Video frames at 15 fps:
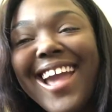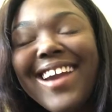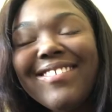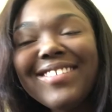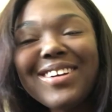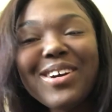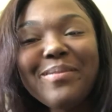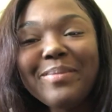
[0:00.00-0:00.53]

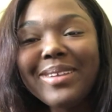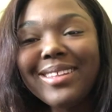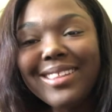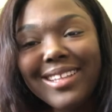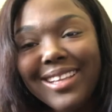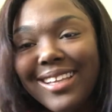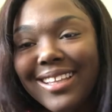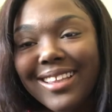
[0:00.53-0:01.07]
And we're going to be
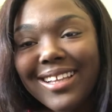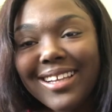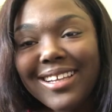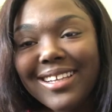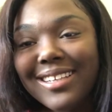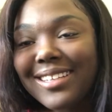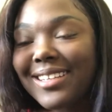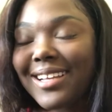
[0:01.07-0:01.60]
lit.
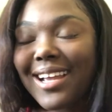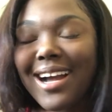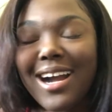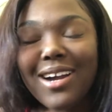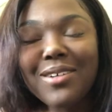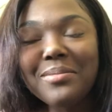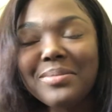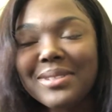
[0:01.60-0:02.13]
Like,
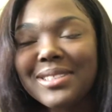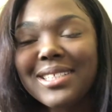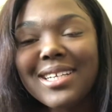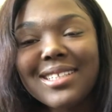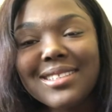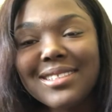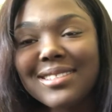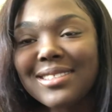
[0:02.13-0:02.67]
God going to
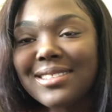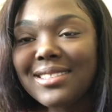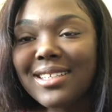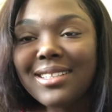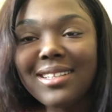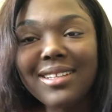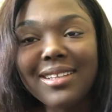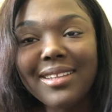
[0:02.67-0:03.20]
protect us to see
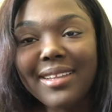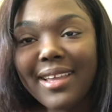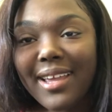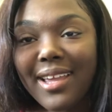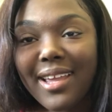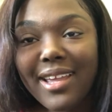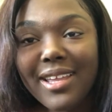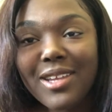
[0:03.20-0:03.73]
the end of the day,